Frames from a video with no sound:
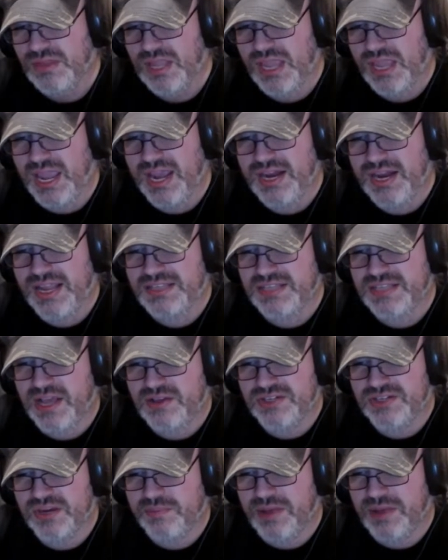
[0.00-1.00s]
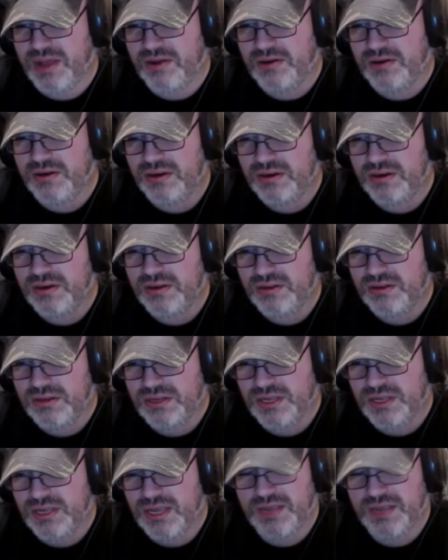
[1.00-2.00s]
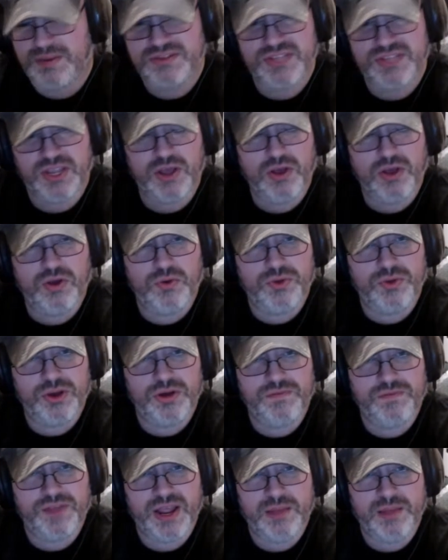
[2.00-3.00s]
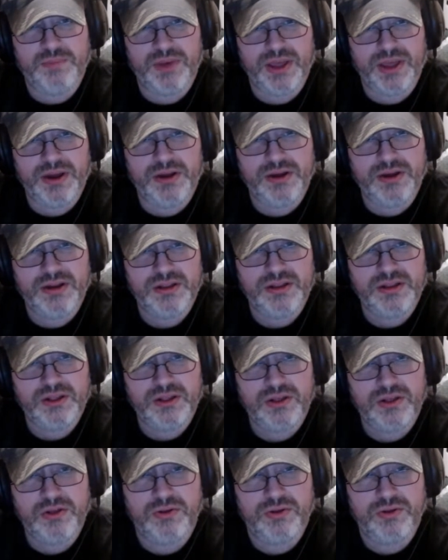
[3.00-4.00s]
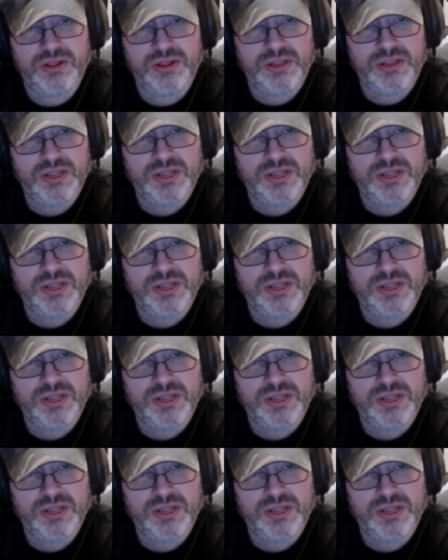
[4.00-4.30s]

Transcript: And he tells her about. He was like, "Oh, you're a vampire? Oh."